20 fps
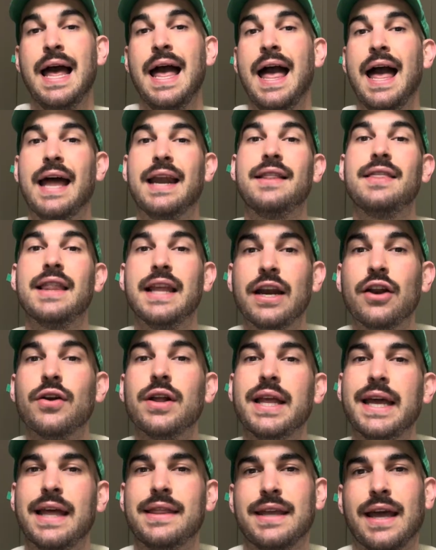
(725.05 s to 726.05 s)
And
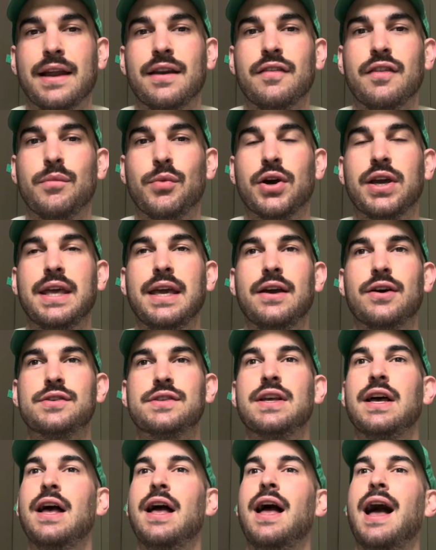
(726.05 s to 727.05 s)
literally at the end of the book he
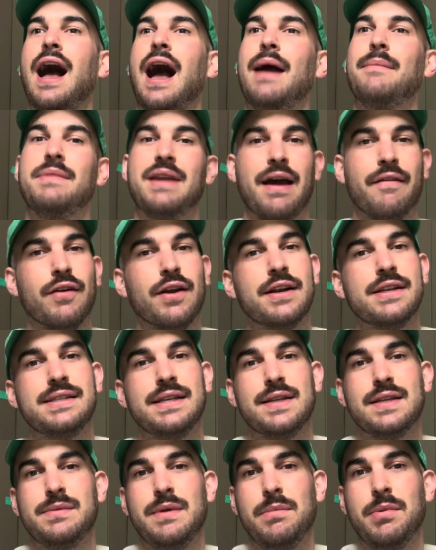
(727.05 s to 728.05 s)
goes, I'm never going to see
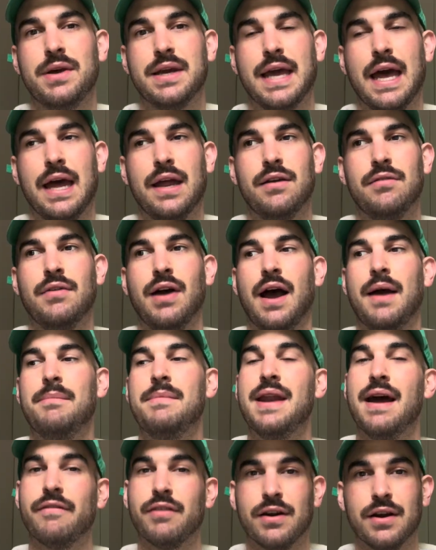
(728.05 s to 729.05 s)
these people again. I'm
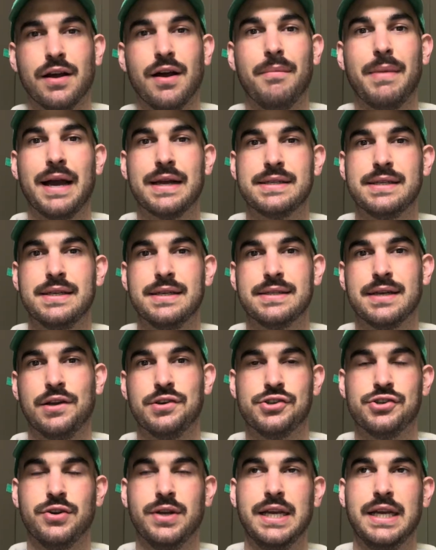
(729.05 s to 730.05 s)
never going to come back to this
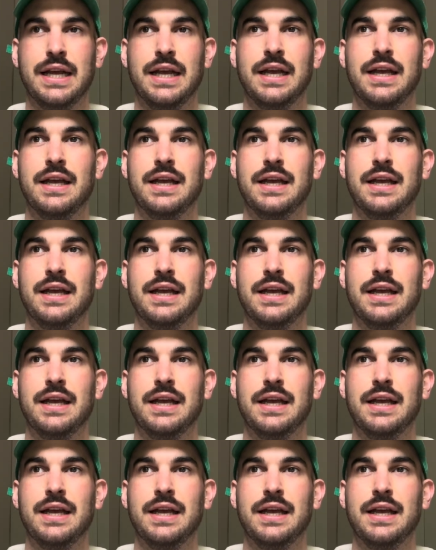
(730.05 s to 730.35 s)
country.